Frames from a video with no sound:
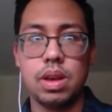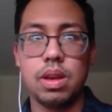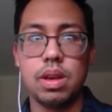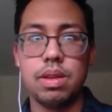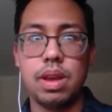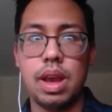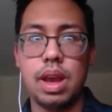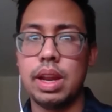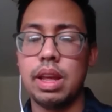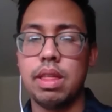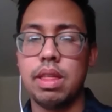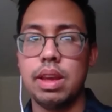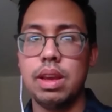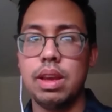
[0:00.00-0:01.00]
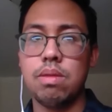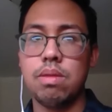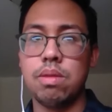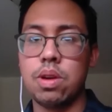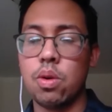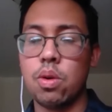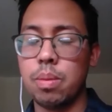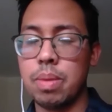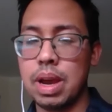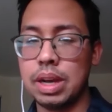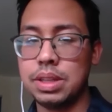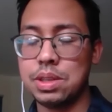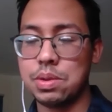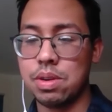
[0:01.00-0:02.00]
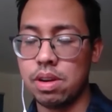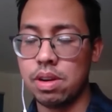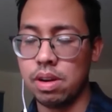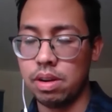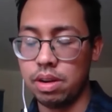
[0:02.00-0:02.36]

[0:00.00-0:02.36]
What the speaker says: Yeah, and I think, going back to our